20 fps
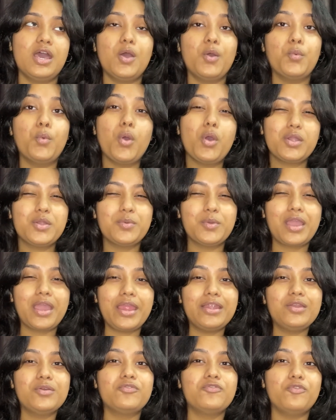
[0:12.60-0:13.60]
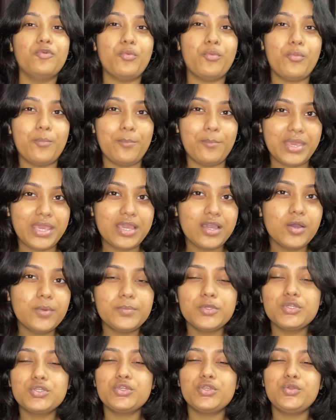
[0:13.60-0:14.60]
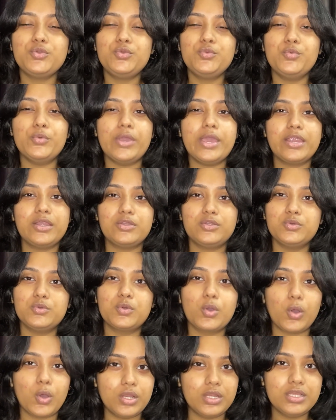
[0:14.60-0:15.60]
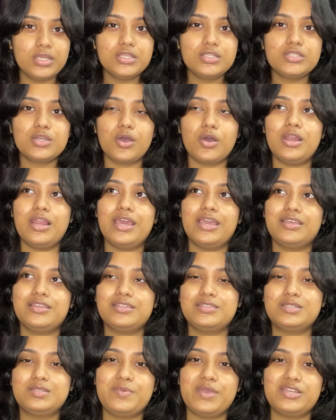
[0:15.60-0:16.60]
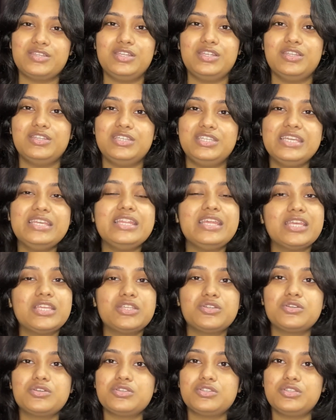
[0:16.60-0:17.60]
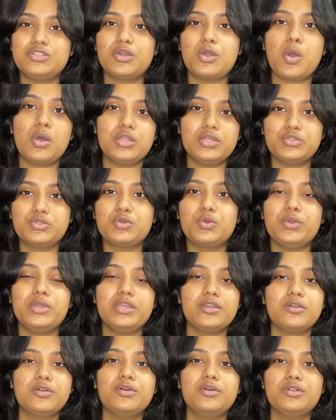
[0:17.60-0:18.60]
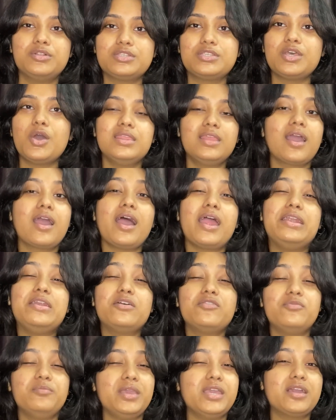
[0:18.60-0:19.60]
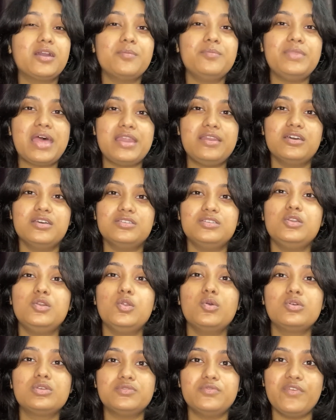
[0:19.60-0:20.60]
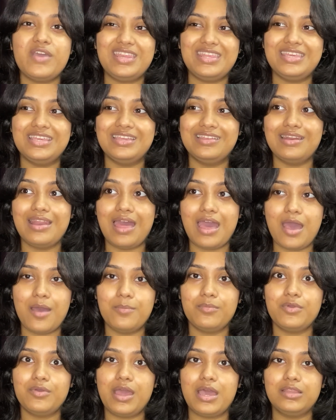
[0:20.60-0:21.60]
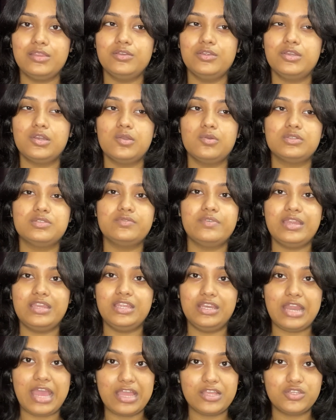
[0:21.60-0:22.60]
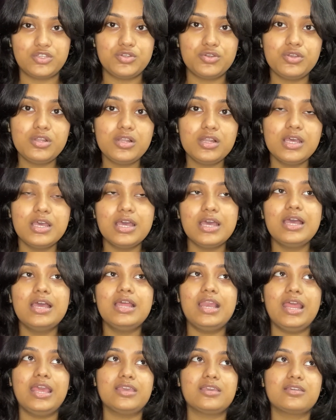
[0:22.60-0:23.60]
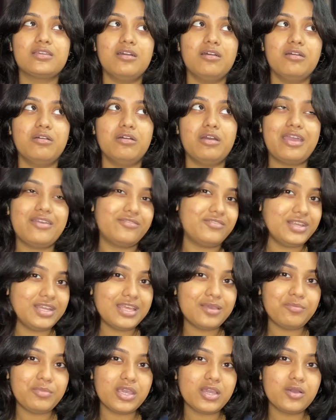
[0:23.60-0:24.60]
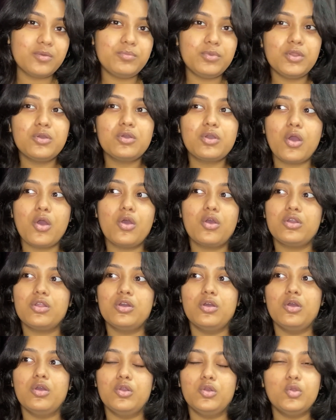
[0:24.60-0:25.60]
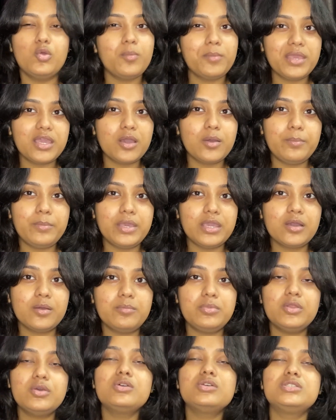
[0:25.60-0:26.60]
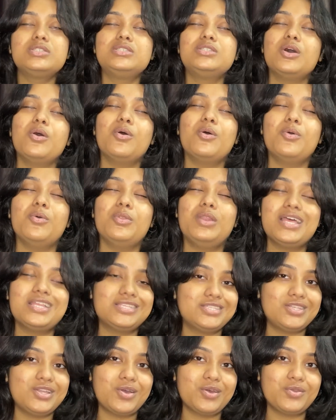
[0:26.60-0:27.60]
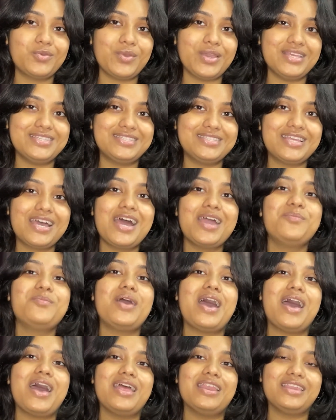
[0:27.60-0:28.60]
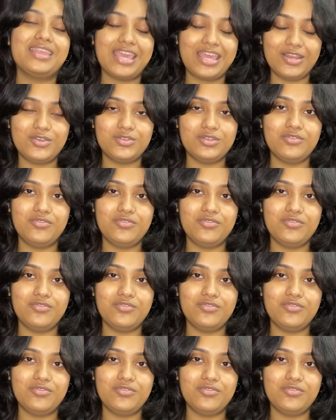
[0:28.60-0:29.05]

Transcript: what kind of makeup you should wear to college, or like especially the teenagers, the college going girls, the kind of makeup that looks very glam, rather it looks very natural, like everyday makeup look or no makeup look. So let's not waste time and get into the